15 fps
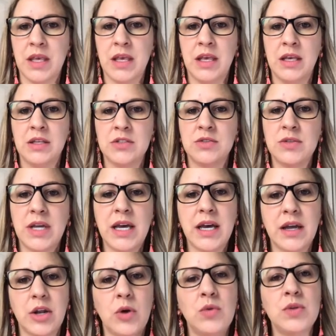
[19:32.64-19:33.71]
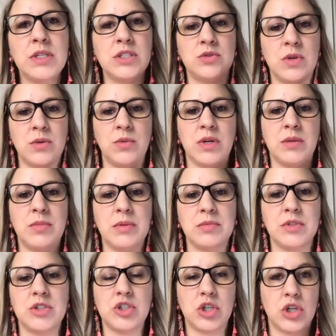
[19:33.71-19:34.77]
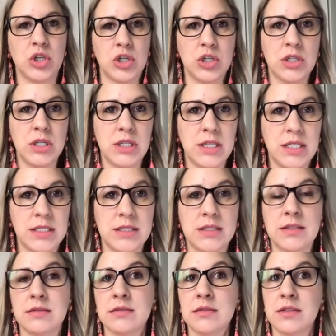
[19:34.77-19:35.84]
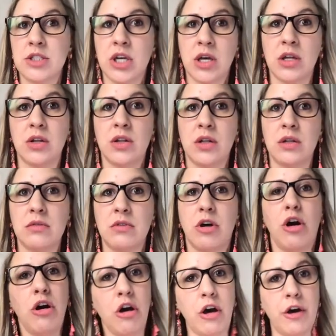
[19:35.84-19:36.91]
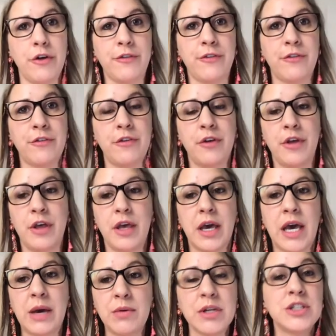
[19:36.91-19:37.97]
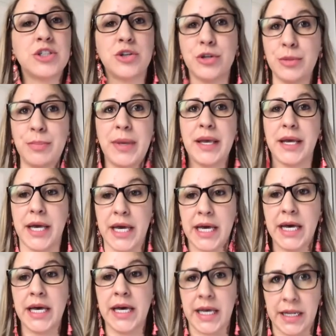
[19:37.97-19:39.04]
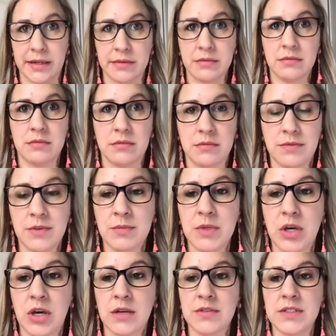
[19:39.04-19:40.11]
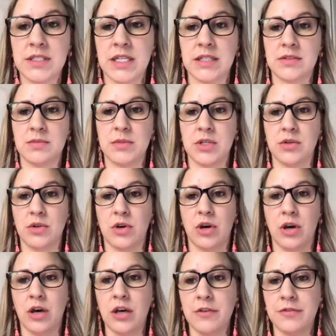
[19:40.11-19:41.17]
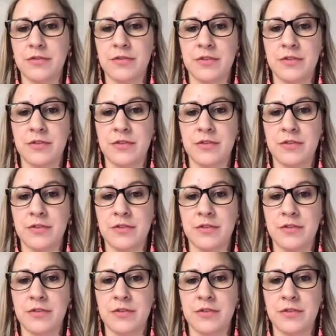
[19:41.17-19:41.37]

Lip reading: So not only do I want to be able to turn this toggle off, I want to turn it back on from the off state. So I'm going to go to off.